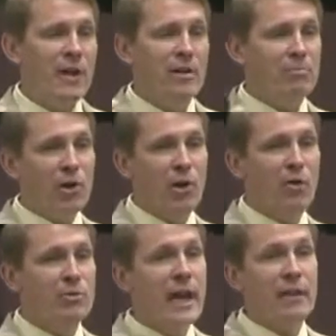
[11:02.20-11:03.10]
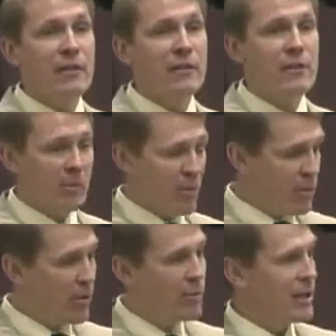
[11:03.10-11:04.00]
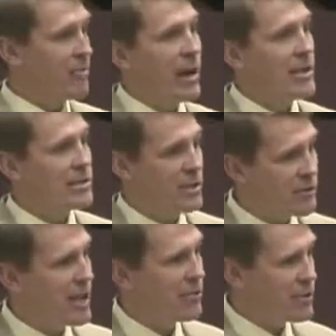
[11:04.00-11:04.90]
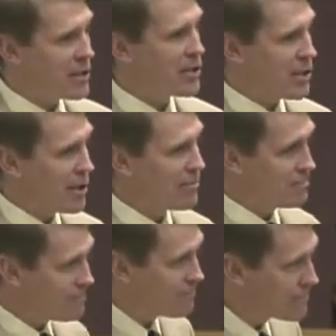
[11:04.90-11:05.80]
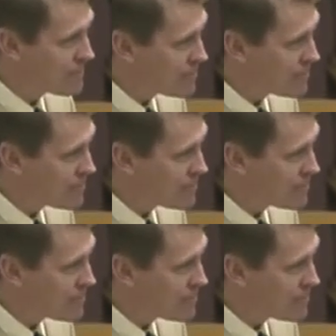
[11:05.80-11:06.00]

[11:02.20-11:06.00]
and call them pro-death, and we both get a positive sounding term.